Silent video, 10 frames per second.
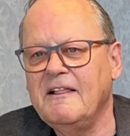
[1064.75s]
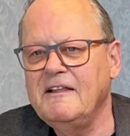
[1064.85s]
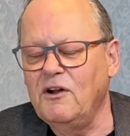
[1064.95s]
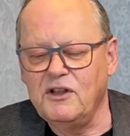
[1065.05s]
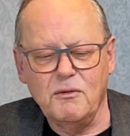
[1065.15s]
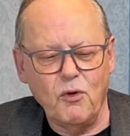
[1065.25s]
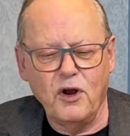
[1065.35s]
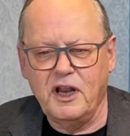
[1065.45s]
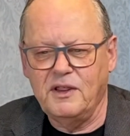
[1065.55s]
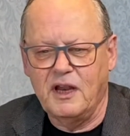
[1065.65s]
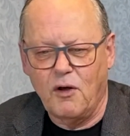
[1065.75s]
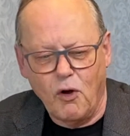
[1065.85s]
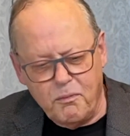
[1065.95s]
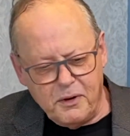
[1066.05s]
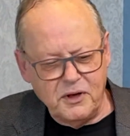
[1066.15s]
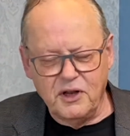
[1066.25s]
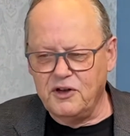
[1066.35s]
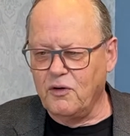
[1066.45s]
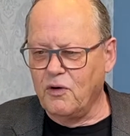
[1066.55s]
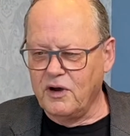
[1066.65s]
you know, in the morning they'd open the
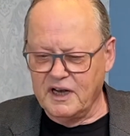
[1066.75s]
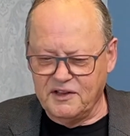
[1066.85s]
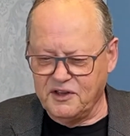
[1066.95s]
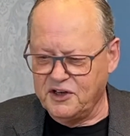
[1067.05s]
door and let